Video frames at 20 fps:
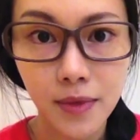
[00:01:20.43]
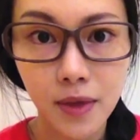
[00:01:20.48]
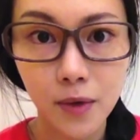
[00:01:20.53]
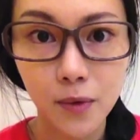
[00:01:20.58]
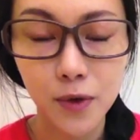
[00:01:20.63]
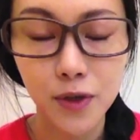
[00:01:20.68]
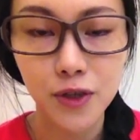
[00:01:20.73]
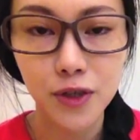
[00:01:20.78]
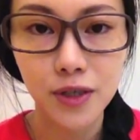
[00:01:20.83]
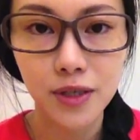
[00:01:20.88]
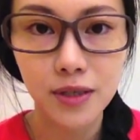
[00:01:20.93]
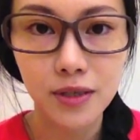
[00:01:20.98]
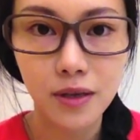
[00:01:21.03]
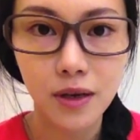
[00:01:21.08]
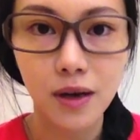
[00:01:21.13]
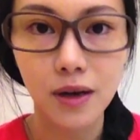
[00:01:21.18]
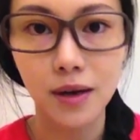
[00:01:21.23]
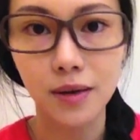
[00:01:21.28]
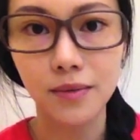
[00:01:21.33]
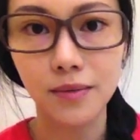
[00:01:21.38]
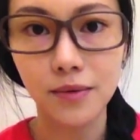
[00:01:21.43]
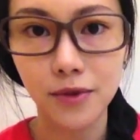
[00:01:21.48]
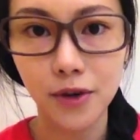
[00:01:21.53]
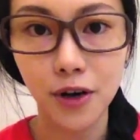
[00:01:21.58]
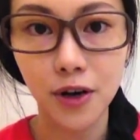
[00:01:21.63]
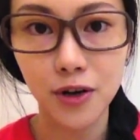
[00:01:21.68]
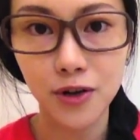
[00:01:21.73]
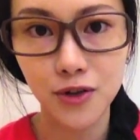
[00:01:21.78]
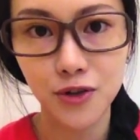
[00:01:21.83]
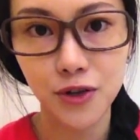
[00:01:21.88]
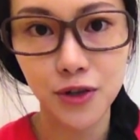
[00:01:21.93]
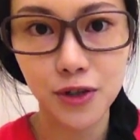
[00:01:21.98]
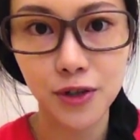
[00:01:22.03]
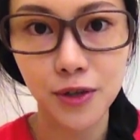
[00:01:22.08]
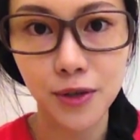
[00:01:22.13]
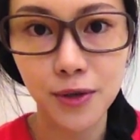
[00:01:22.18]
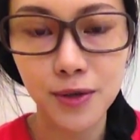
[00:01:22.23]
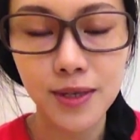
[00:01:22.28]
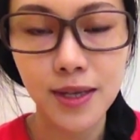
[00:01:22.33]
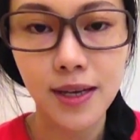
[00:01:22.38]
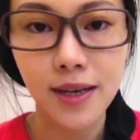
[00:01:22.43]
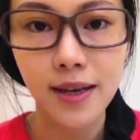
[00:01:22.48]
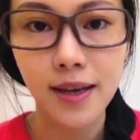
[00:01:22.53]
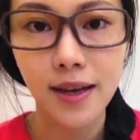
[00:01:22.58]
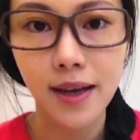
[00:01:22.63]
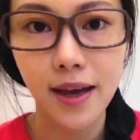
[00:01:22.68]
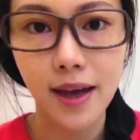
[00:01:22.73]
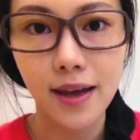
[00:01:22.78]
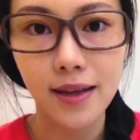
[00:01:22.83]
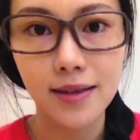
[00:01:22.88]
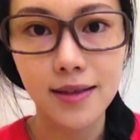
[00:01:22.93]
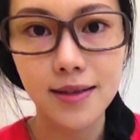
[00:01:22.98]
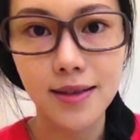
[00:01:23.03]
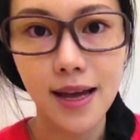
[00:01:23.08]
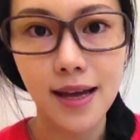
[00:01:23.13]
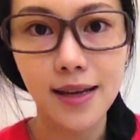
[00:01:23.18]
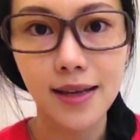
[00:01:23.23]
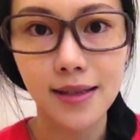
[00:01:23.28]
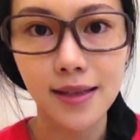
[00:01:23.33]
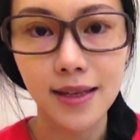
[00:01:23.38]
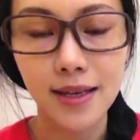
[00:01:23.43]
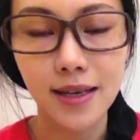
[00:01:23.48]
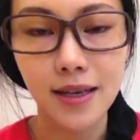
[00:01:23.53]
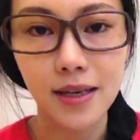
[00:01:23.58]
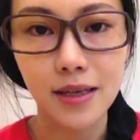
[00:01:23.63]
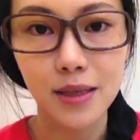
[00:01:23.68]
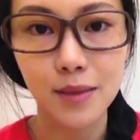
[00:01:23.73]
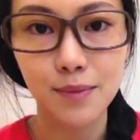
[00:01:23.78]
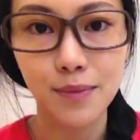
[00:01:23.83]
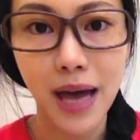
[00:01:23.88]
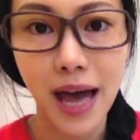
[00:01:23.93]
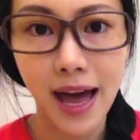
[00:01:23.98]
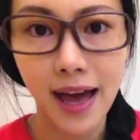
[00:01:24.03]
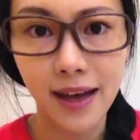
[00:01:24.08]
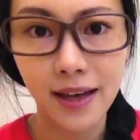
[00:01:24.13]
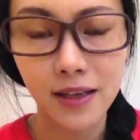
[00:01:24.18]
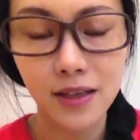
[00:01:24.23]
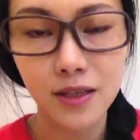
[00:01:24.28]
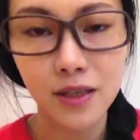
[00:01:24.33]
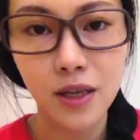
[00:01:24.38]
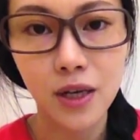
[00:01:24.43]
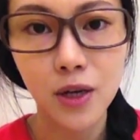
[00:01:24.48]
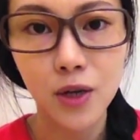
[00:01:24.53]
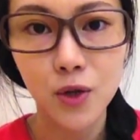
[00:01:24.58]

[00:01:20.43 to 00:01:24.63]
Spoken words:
which is called dark circles, and secondly is bags.